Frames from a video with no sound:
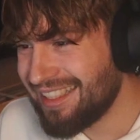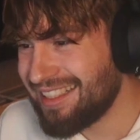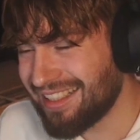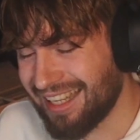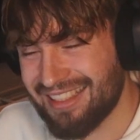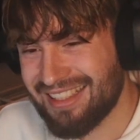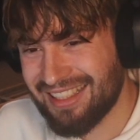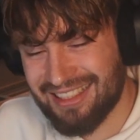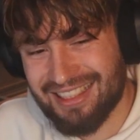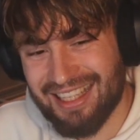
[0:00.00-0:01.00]
So yeah,
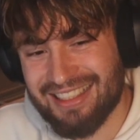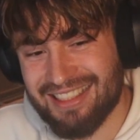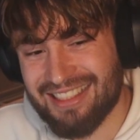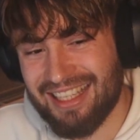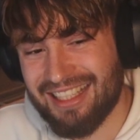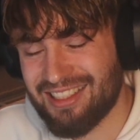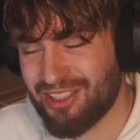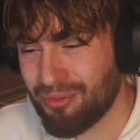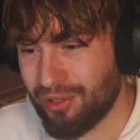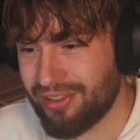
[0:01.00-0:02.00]
thank you guys, and I see
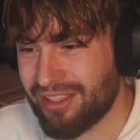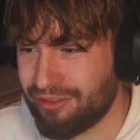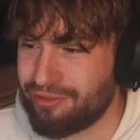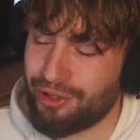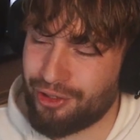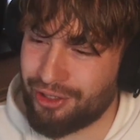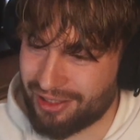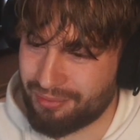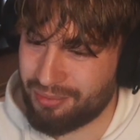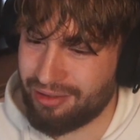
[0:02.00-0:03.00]
you Monday for a
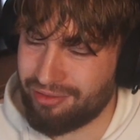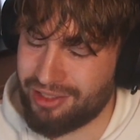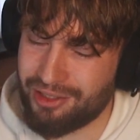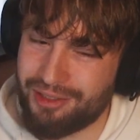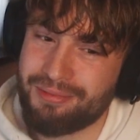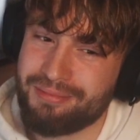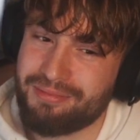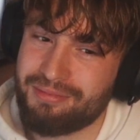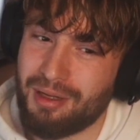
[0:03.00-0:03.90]
gameplay video. Bye